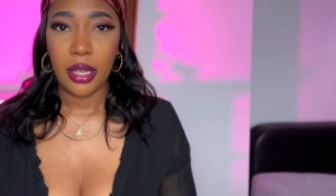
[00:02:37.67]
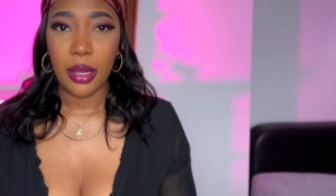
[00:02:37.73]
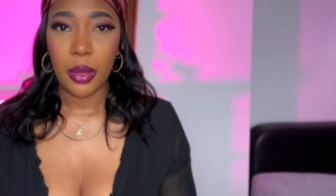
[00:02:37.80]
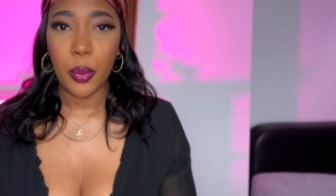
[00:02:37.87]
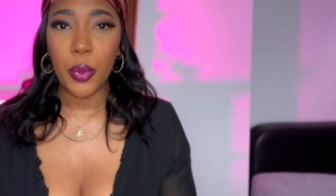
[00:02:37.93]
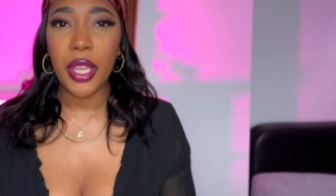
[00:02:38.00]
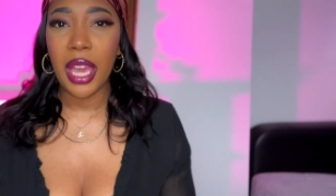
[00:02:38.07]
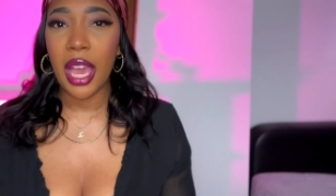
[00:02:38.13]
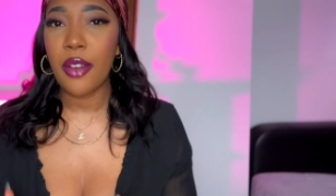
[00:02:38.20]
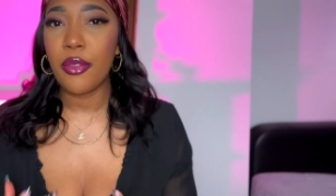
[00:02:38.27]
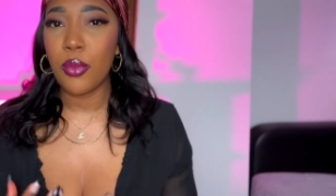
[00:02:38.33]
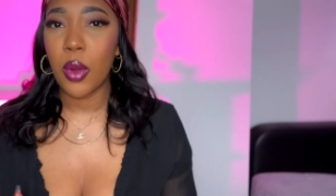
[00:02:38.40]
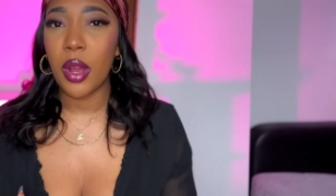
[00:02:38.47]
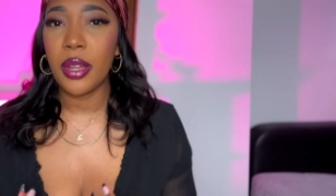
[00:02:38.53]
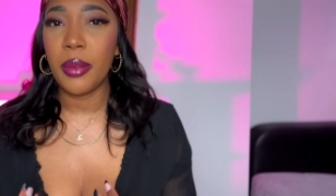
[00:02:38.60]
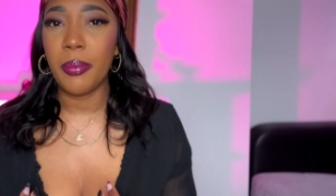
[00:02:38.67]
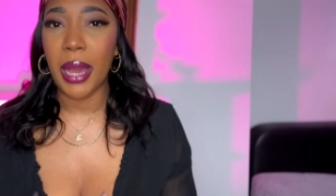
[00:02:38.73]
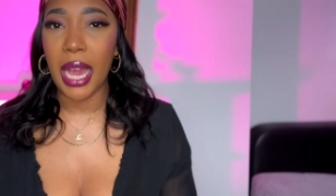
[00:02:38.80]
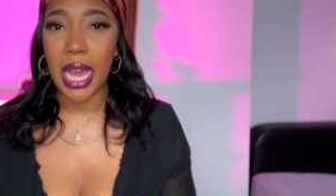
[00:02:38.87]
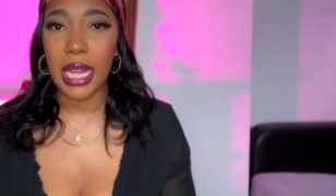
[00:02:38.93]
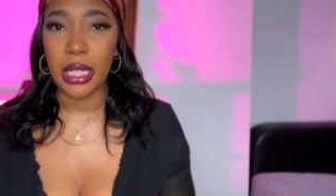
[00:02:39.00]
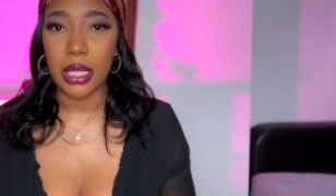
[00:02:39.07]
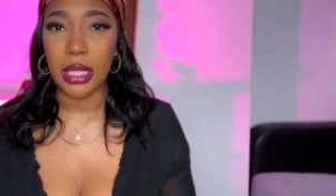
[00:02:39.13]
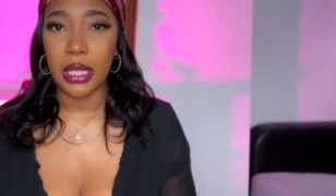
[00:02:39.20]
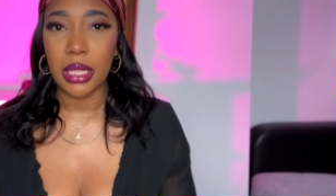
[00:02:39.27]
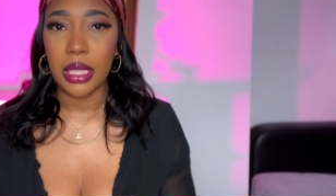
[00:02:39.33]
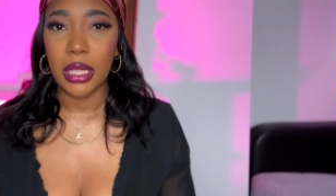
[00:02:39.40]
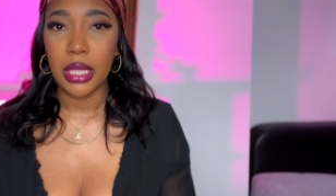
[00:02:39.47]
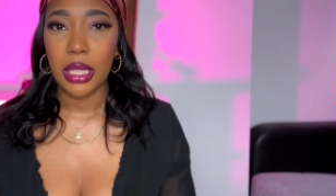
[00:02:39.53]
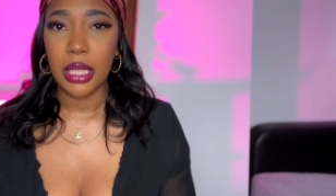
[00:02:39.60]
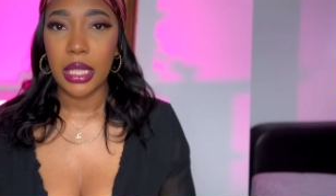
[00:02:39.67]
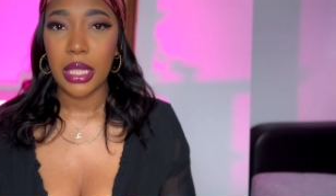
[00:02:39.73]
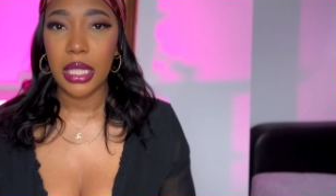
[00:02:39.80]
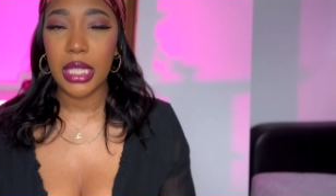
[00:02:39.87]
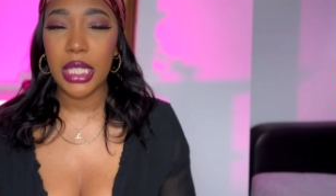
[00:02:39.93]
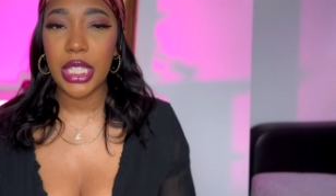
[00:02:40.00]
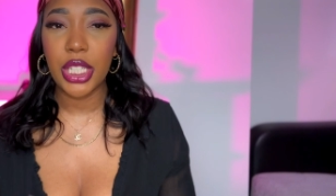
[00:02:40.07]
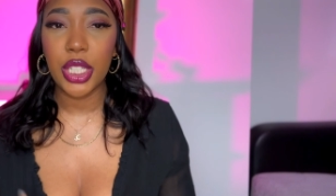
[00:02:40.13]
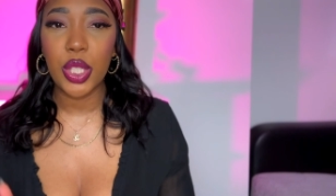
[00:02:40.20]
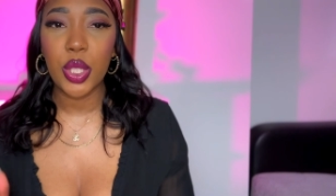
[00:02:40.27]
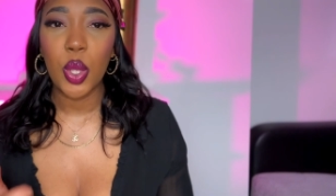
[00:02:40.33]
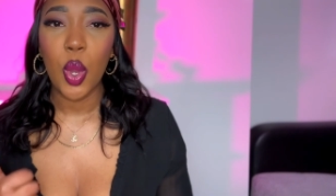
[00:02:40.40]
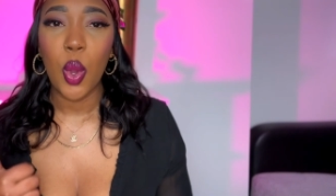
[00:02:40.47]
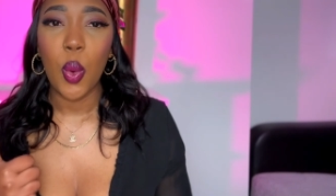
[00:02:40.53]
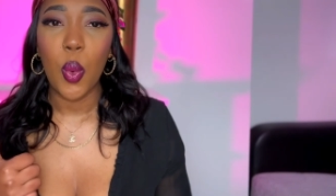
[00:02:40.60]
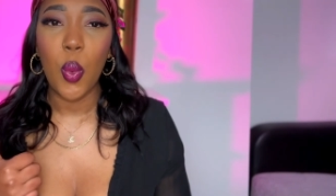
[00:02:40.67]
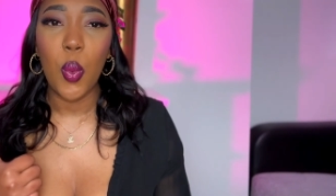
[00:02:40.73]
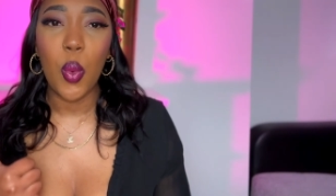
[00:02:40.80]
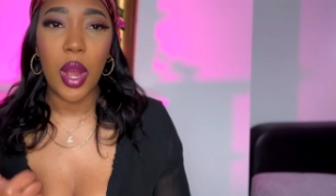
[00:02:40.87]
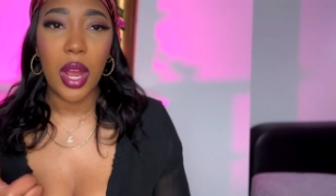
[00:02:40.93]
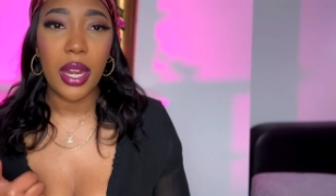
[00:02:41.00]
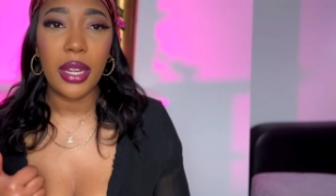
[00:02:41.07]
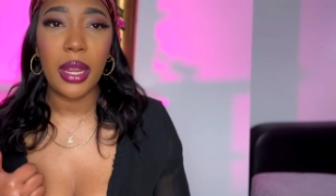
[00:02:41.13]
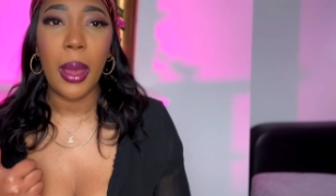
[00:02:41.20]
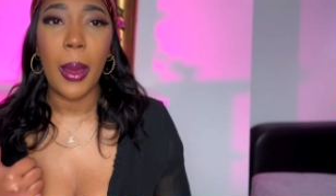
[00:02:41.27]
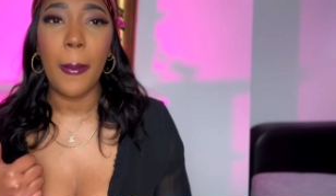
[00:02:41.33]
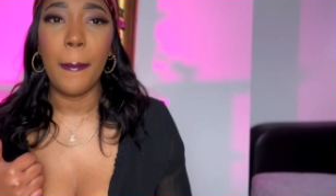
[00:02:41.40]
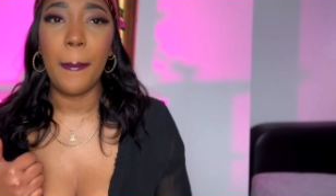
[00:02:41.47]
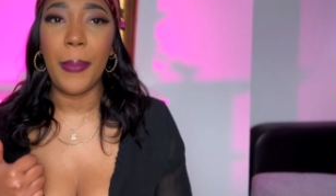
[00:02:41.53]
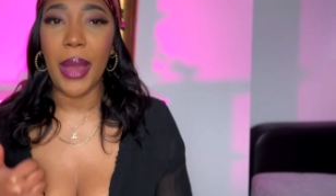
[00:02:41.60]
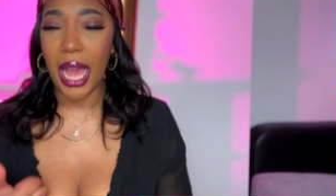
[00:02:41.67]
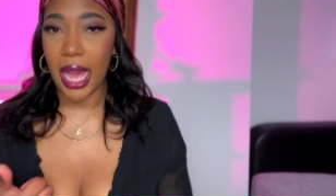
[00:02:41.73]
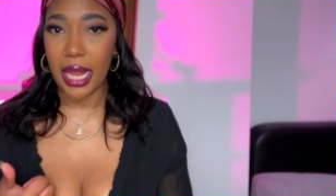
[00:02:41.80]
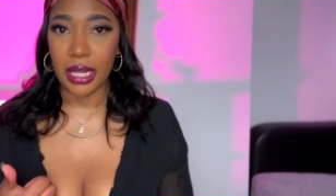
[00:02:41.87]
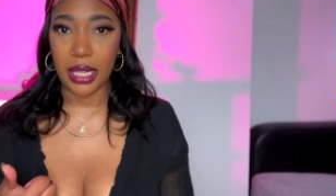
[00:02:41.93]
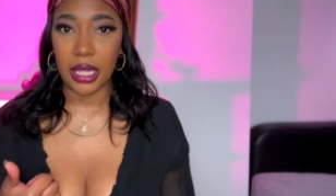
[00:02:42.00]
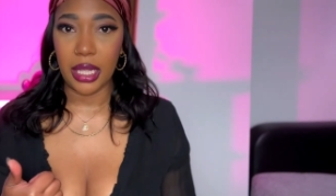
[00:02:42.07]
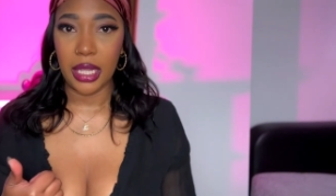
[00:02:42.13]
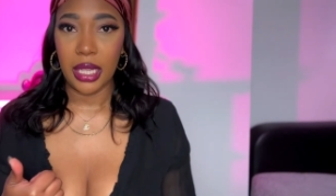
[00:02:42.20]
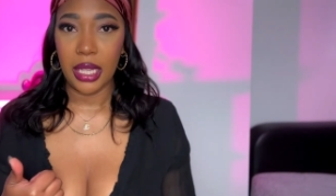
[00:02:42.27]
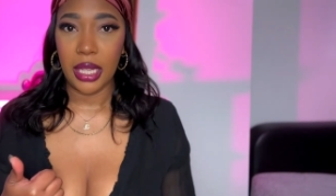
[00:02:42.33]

we have one body it's just one body